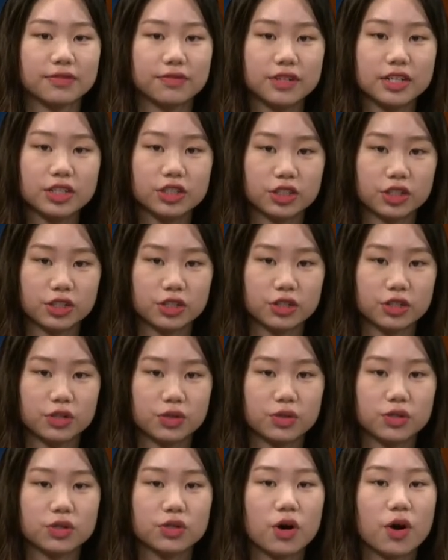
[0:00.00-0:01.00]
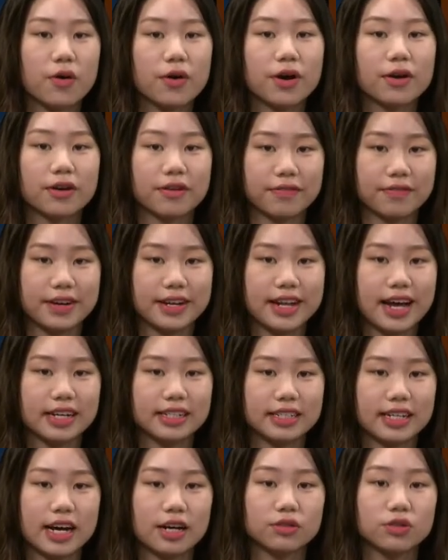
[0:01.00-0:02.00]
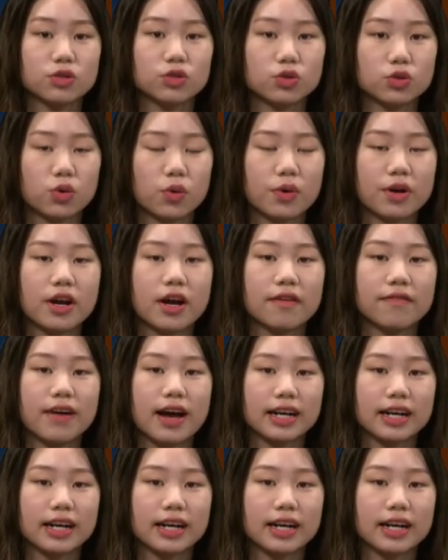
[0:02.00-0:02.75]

features student choreography that tells the story of